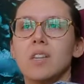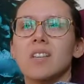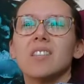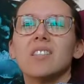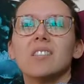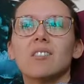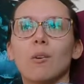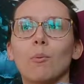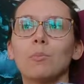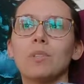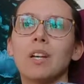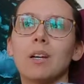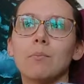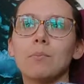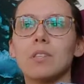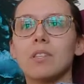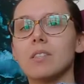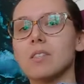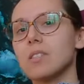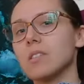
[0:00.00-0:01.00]

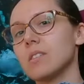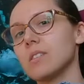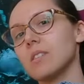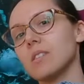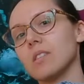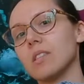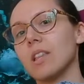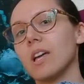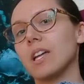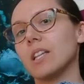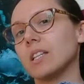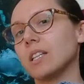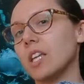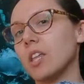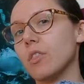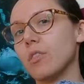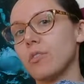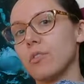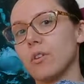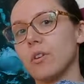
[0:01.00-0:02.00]
Sometimes it's
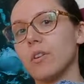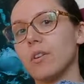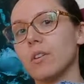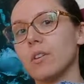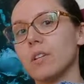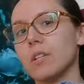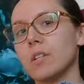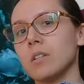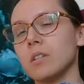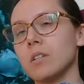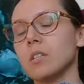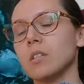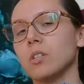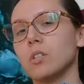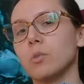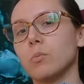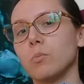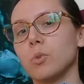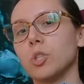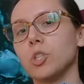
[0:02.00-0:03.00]
slightly thawed, a
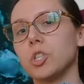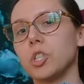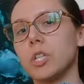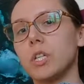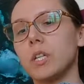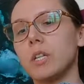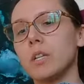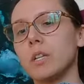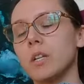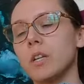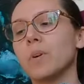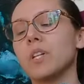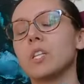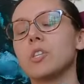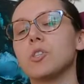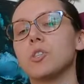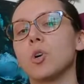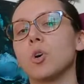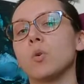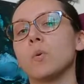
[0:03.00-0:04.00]
little mushy, but
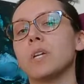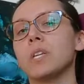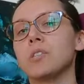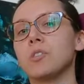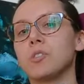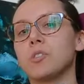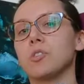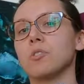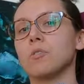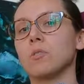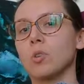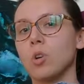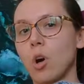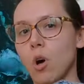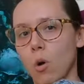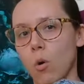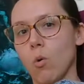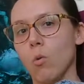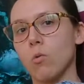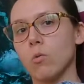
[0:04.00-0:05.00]
it's always still
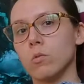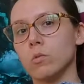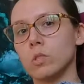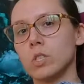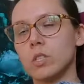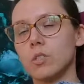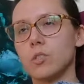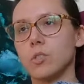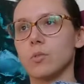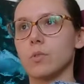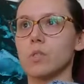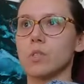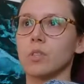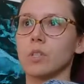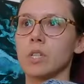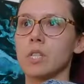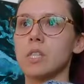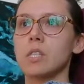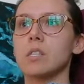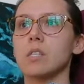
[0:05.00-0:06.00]
cold. So as
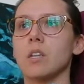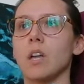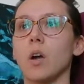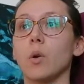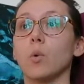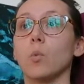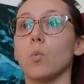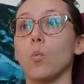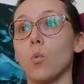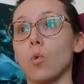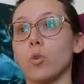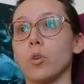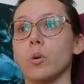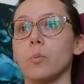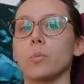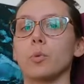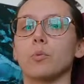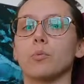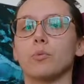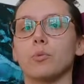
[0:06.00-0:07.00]
long as it's not
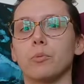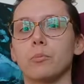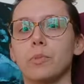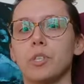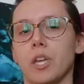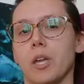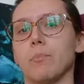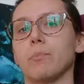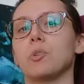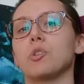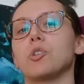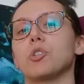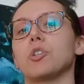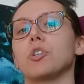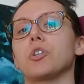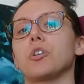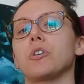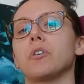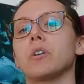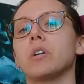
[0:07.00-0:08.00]
warm or room
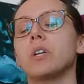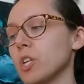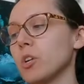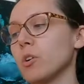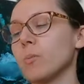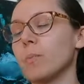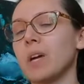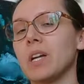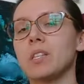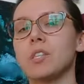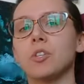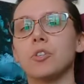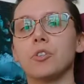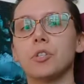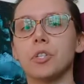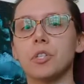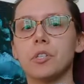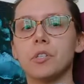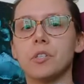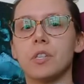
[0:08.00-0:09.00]
temperature, you know,
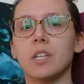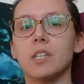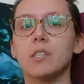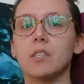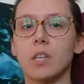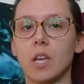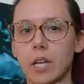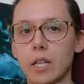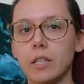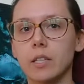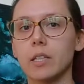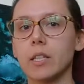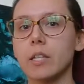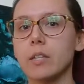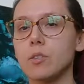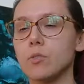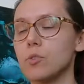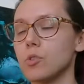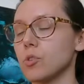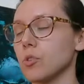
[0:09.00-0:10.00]
bacteria is less
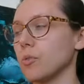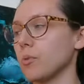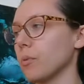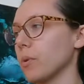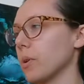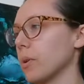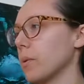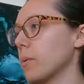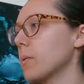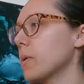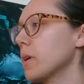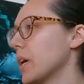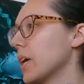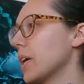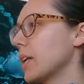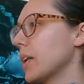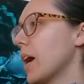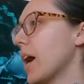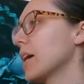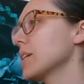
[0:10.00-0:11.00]
likely to grow.
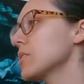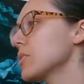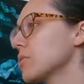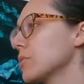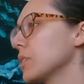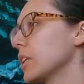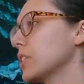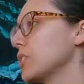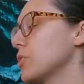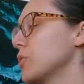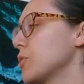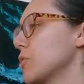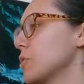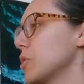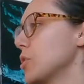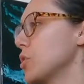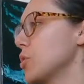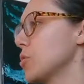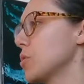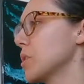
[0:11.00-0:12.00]
But I still like to do
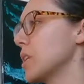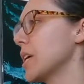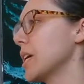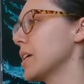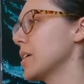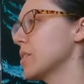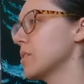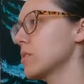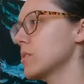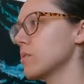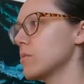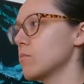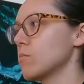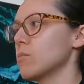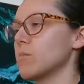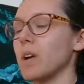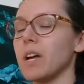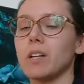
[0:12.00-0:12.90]
the 2 days.